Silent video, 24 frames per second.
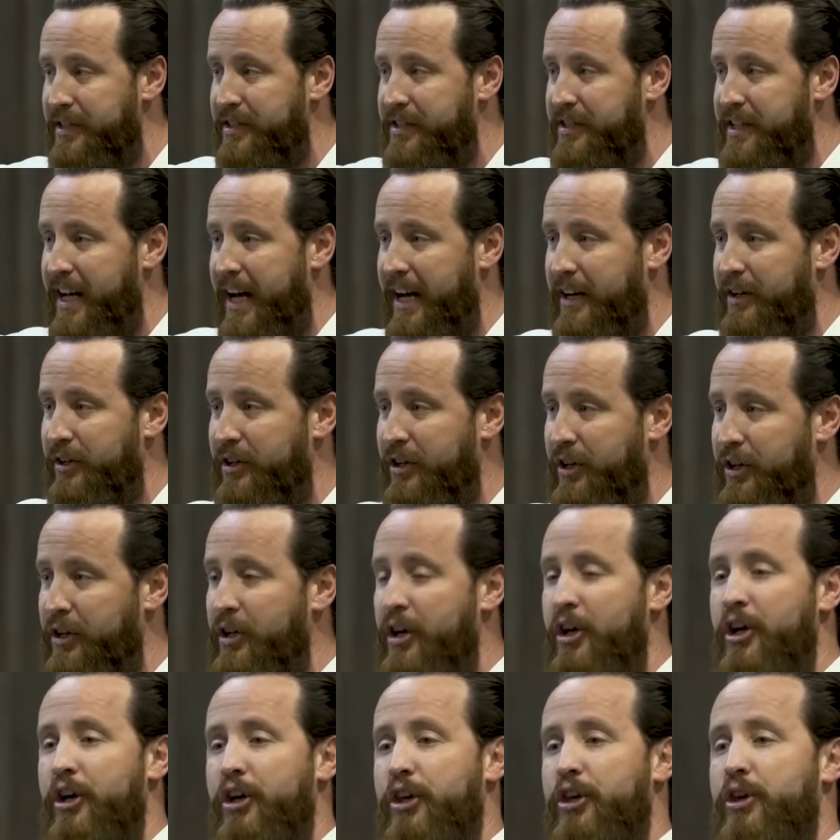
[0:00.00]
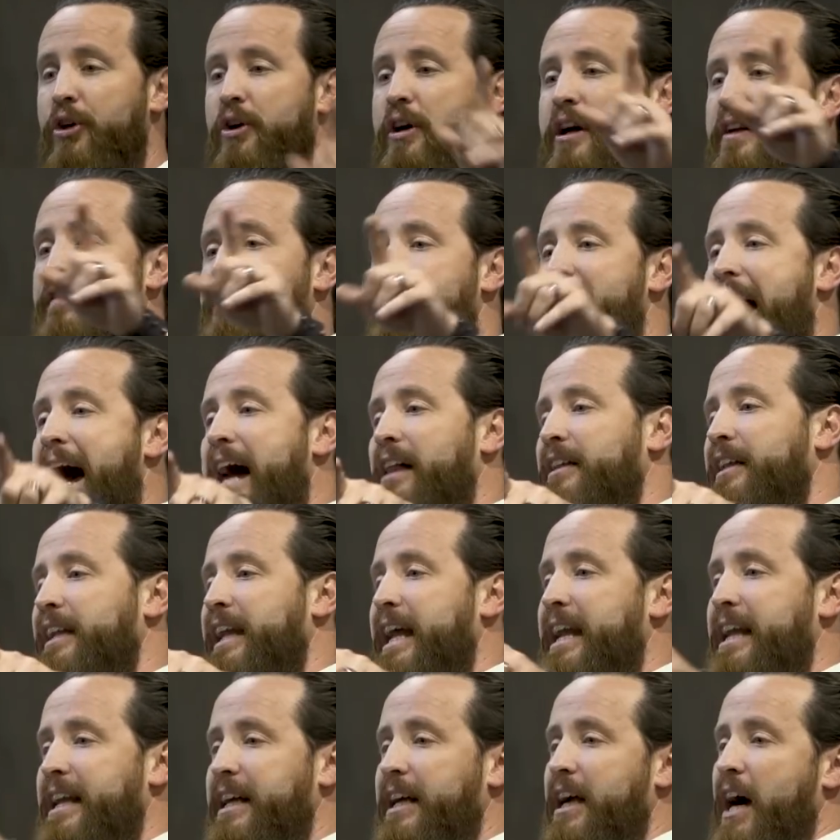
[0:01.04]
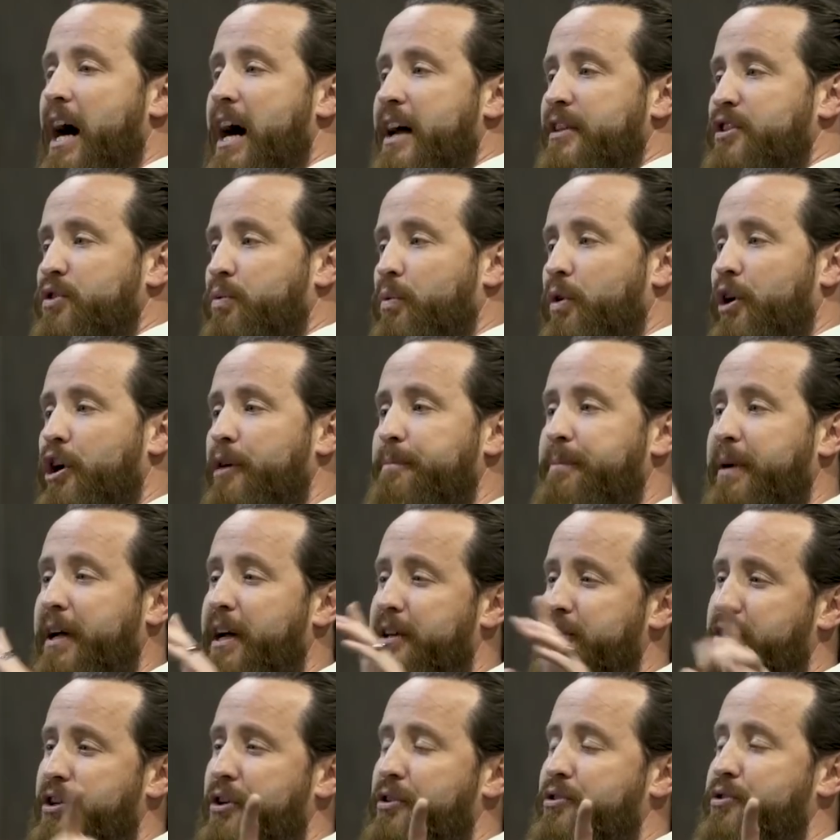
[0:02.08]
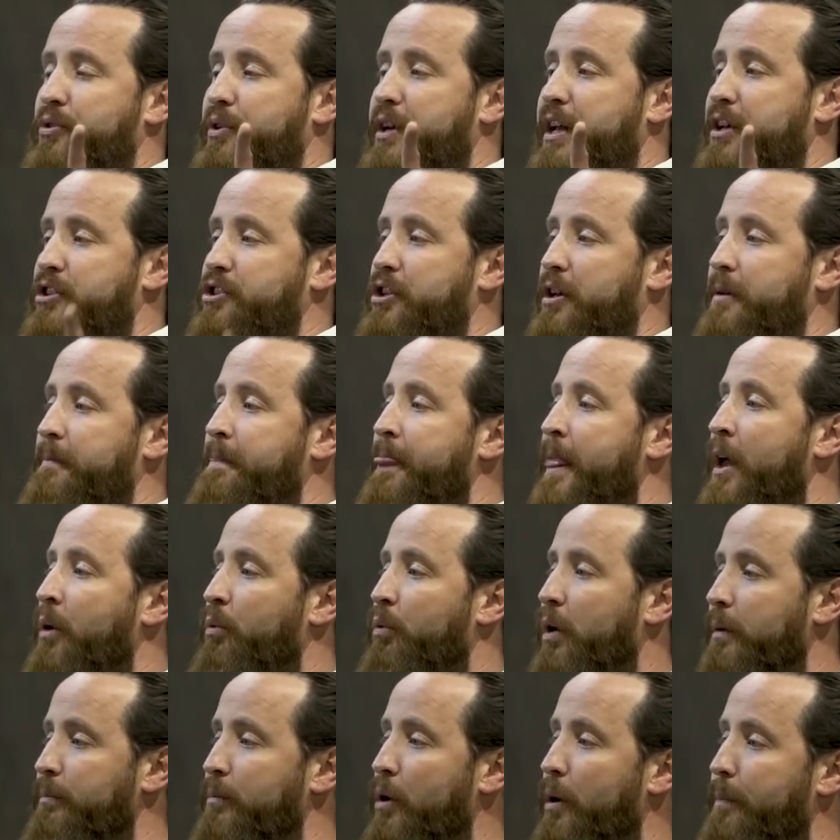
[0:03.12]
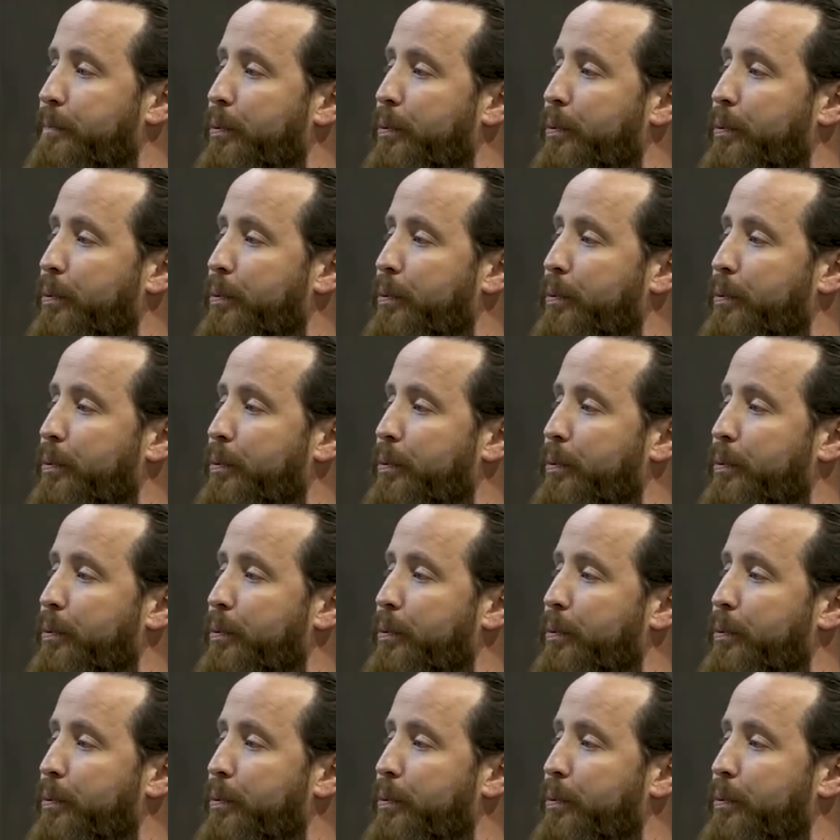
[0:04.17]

standard. You're invalidating God's Word because of your tradition. One more